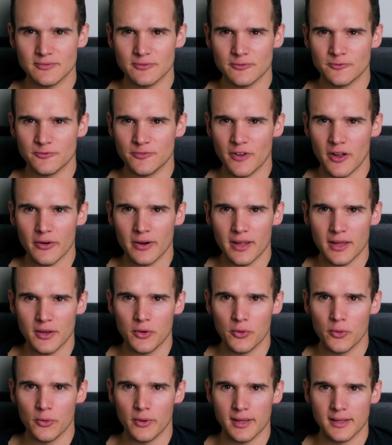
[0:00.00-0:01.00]
very
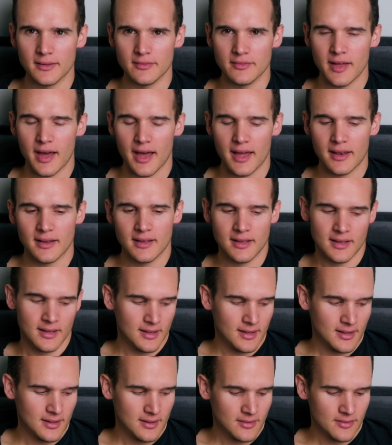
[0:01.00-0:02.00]
annoying that
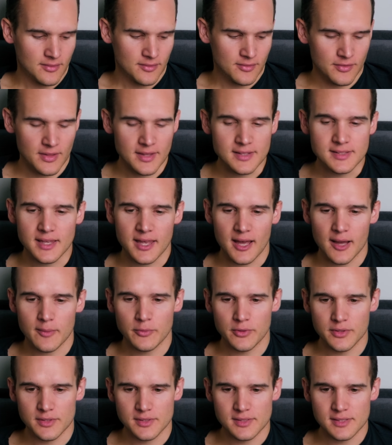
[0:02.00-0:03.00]
these
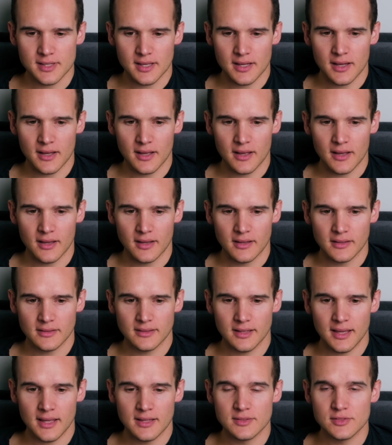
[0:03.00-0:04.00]
cameras are
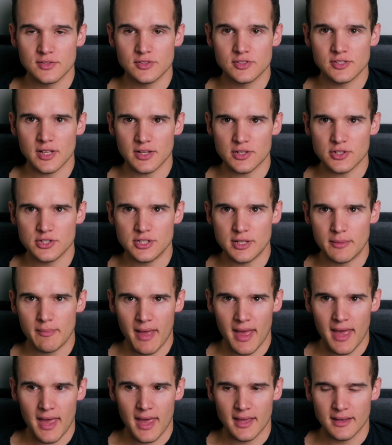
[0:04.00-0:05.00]
in such
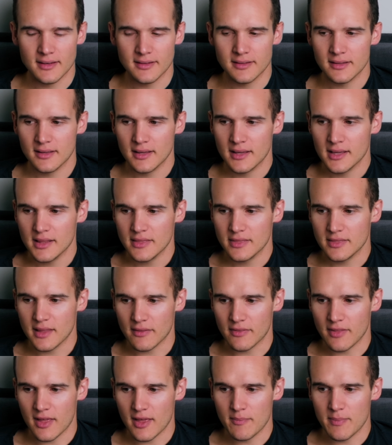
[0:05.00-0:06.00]
demand
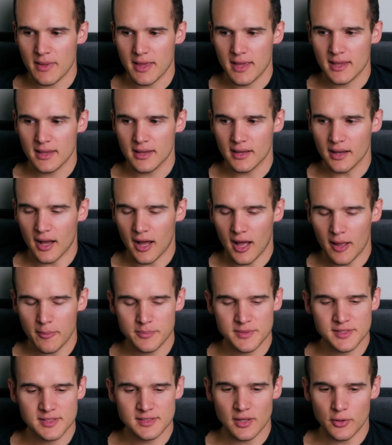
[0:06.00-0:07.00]
that they're being
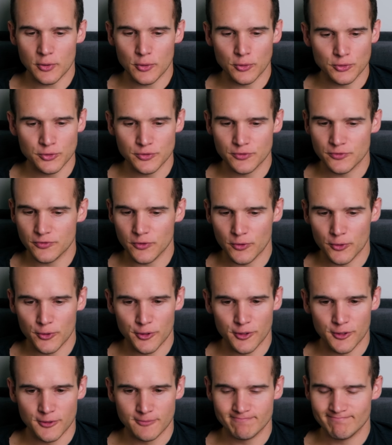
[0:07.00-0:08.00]
upsold
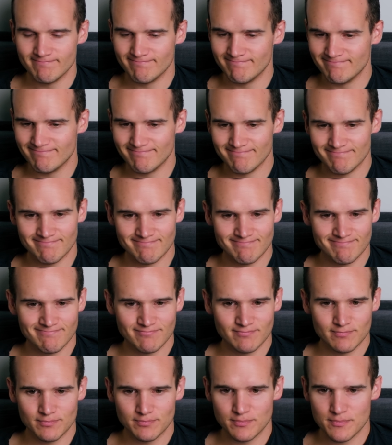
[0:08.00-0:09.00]
for
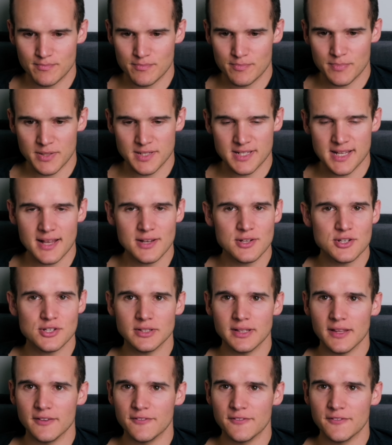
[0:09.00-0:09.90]
potentially